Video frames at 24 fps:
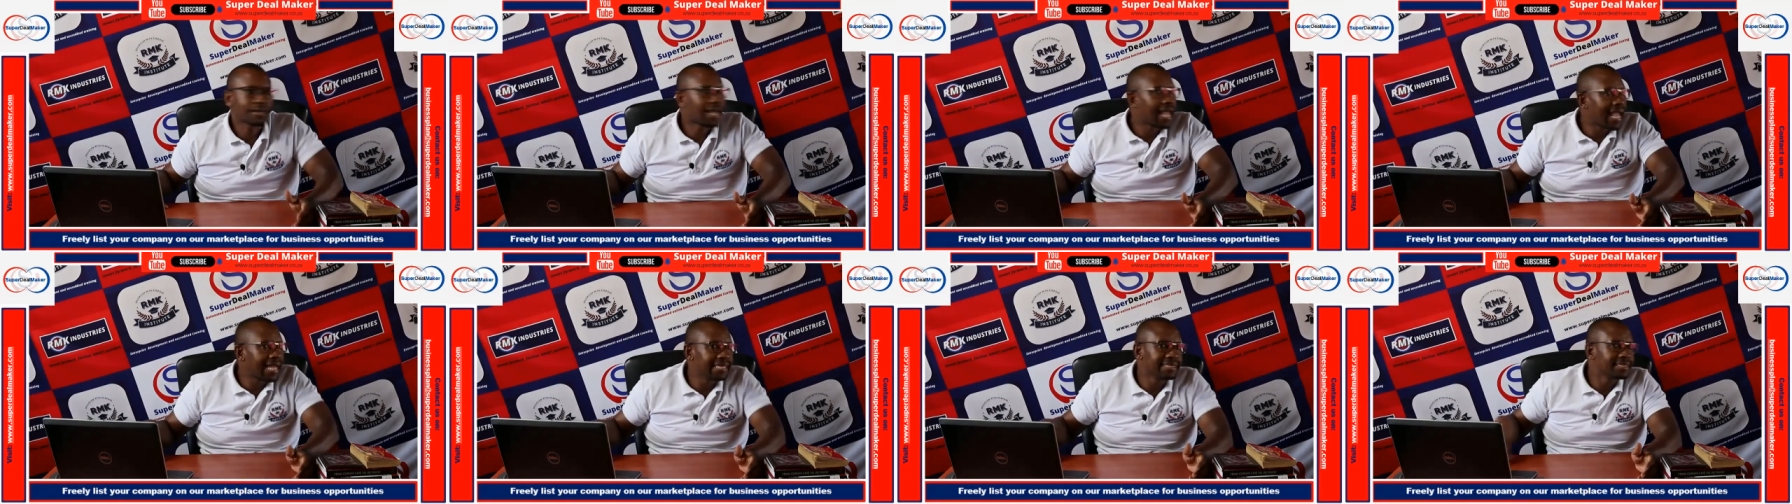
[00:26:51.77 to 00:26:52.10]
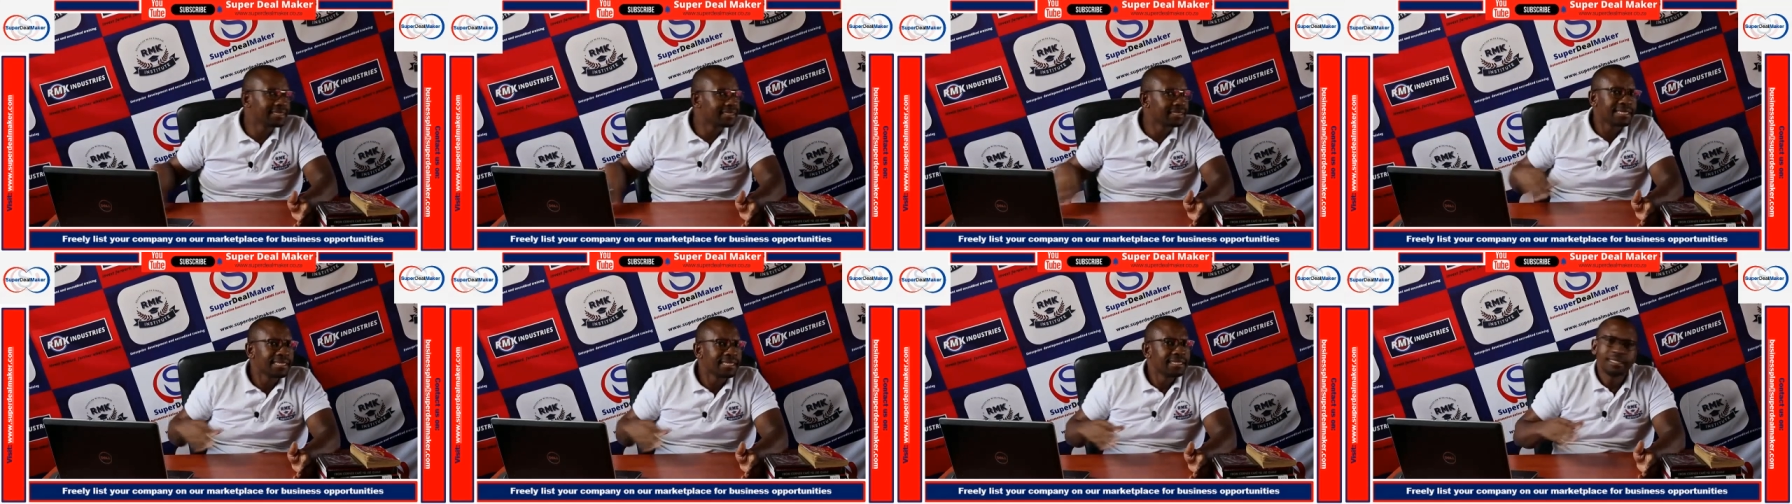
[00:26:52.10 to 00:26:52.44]

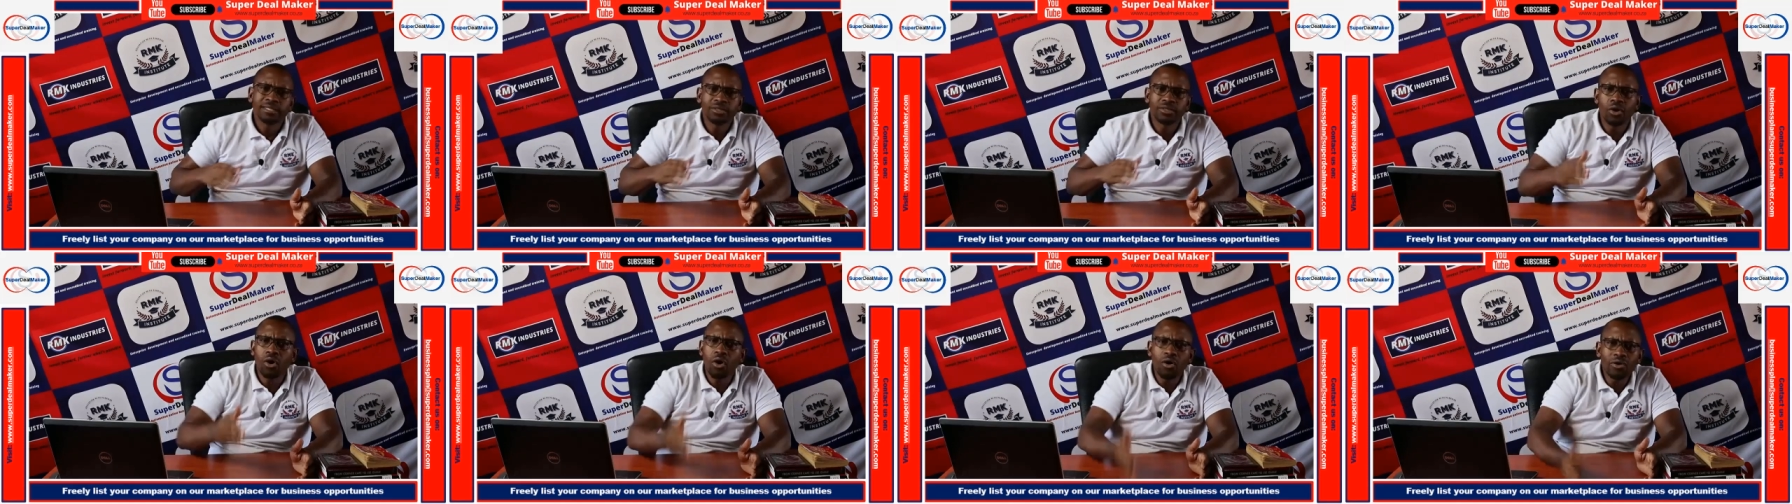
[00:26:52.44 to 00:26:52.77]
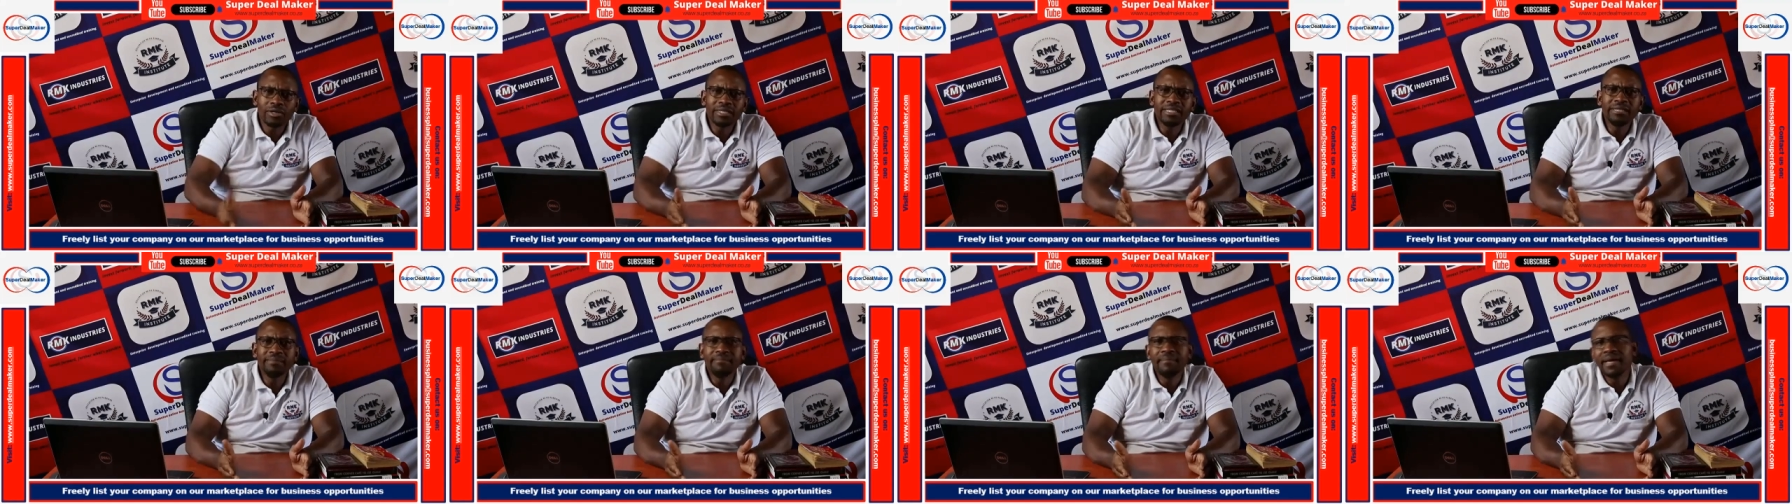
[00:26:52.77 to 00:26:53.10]
And the
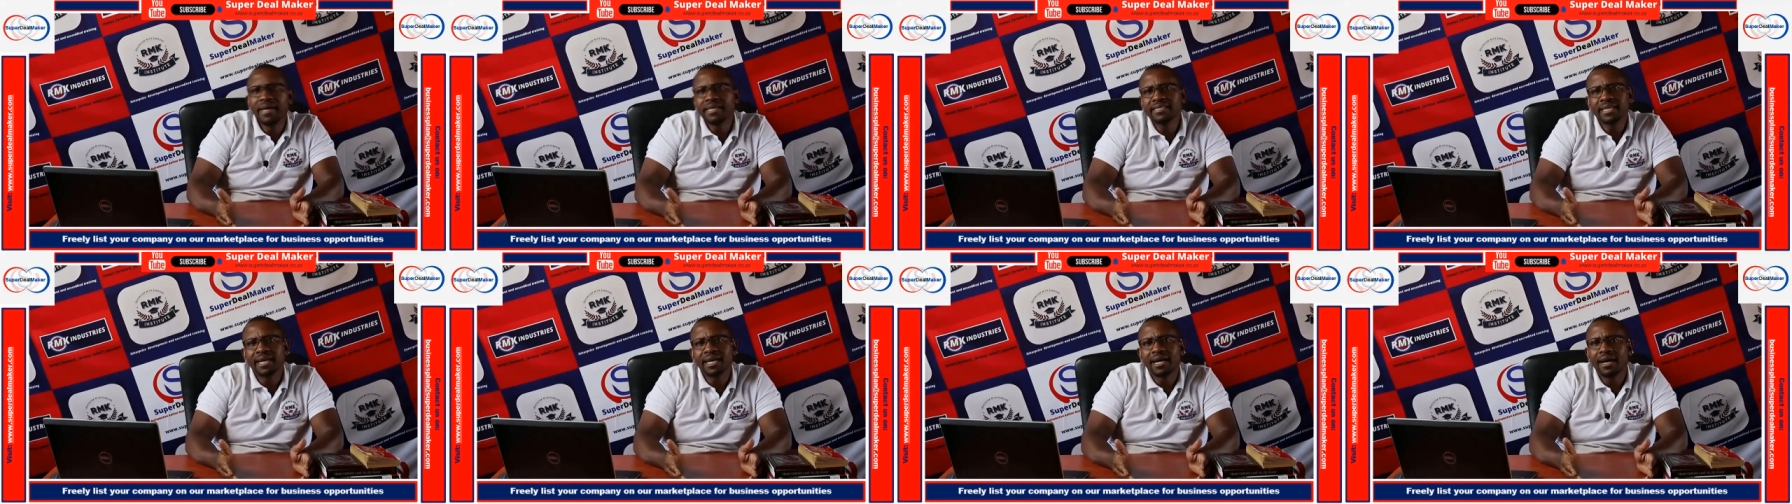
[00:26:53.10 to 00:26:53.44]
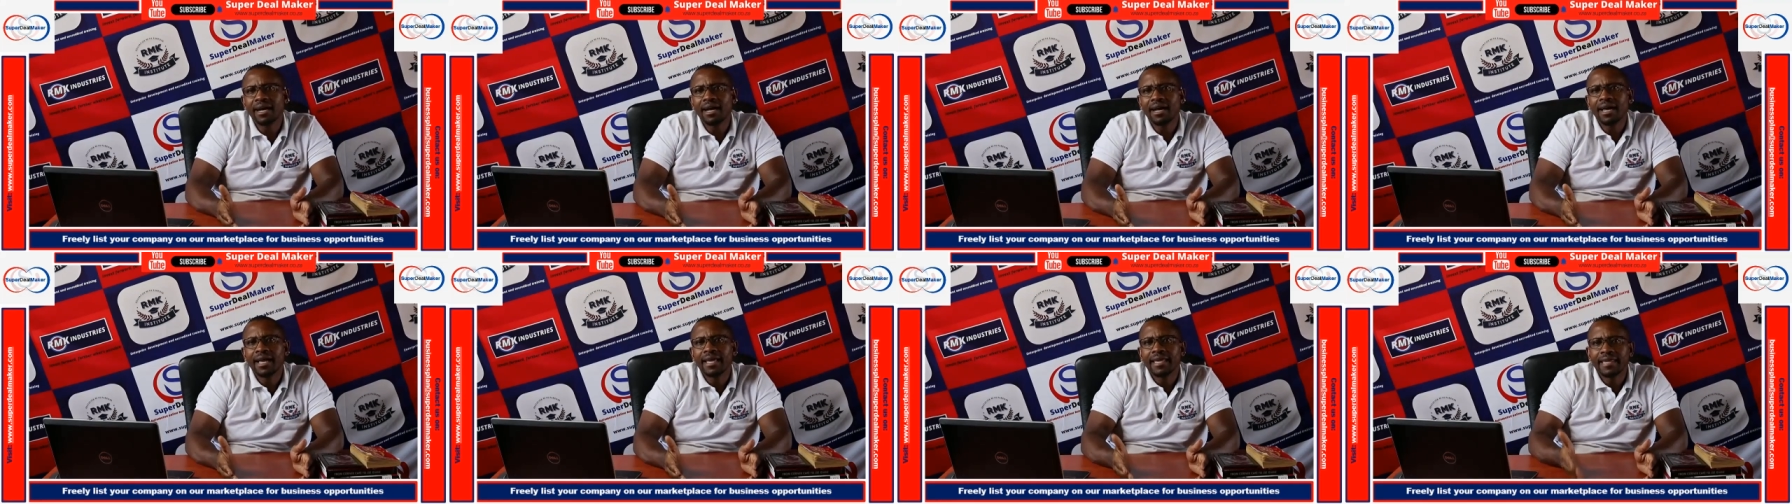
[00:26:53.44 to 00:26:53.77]
only measure
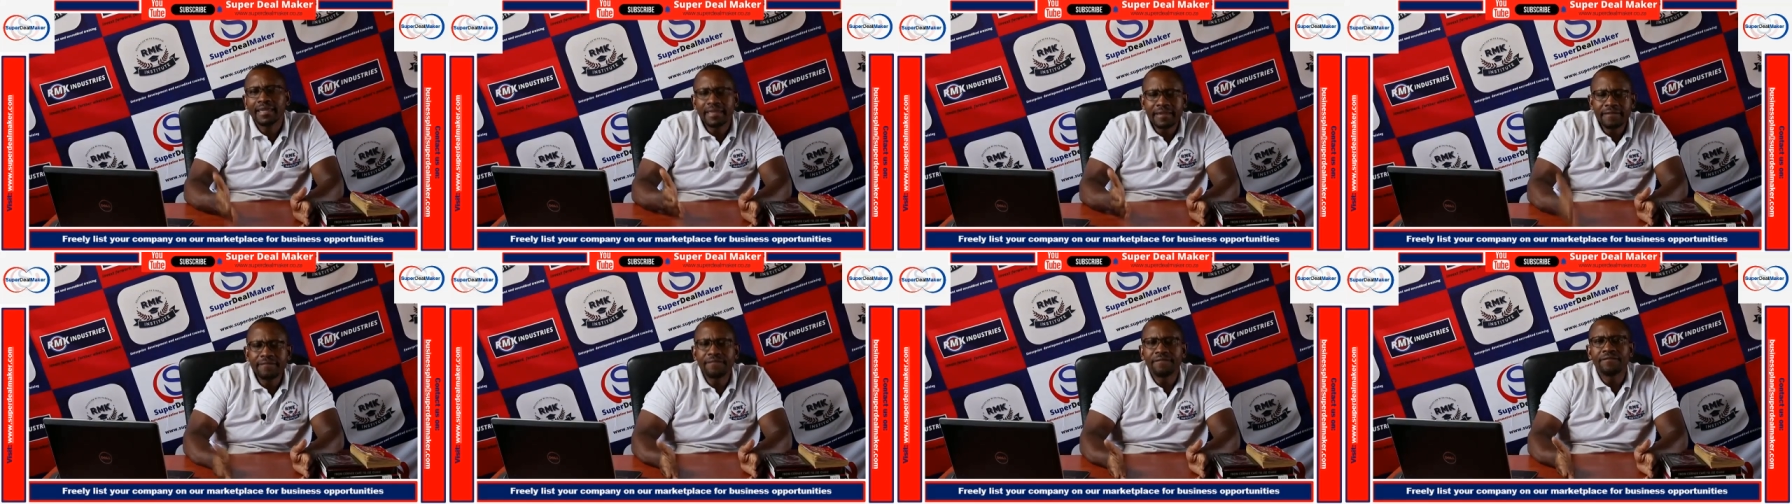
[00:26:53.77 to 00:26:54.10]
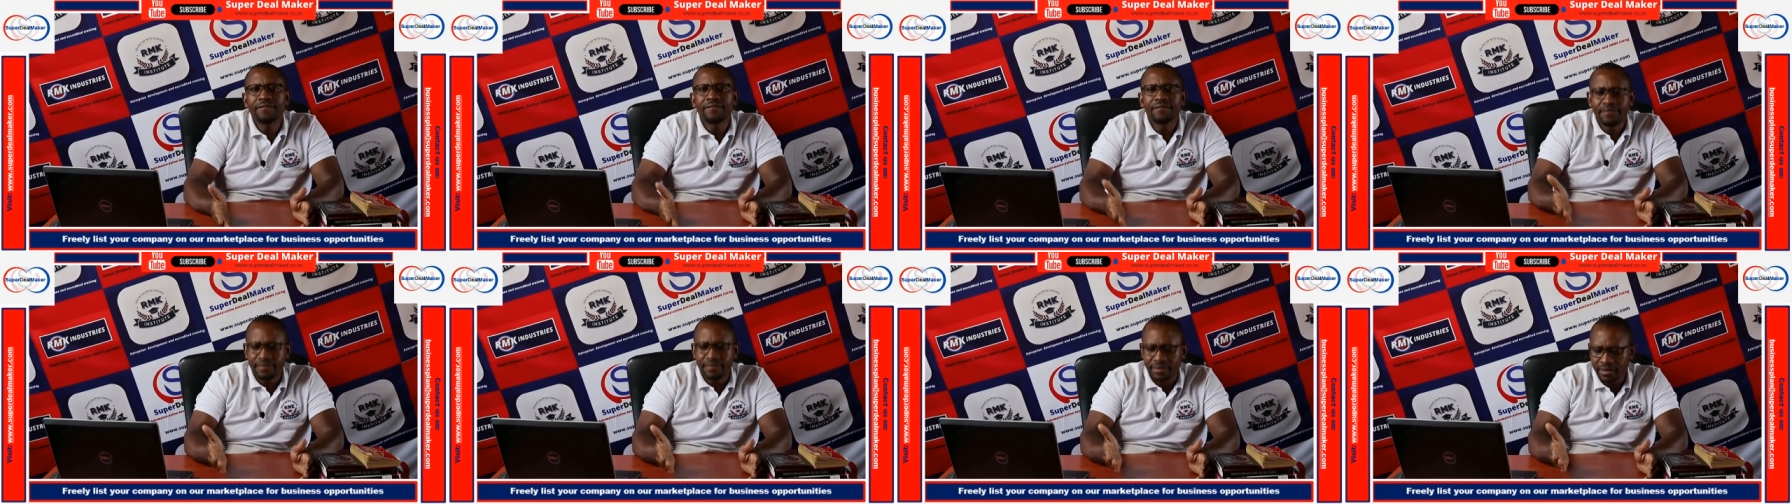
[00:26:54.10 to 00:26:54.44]

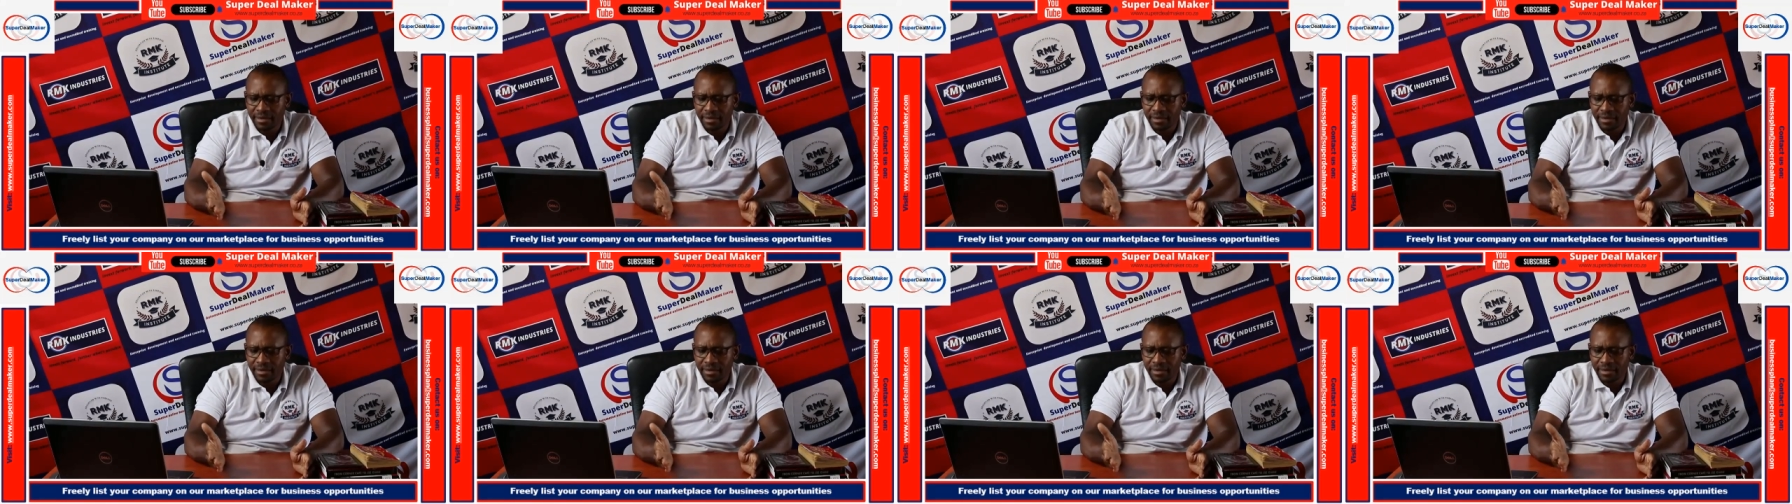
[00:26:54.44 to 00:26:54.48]
if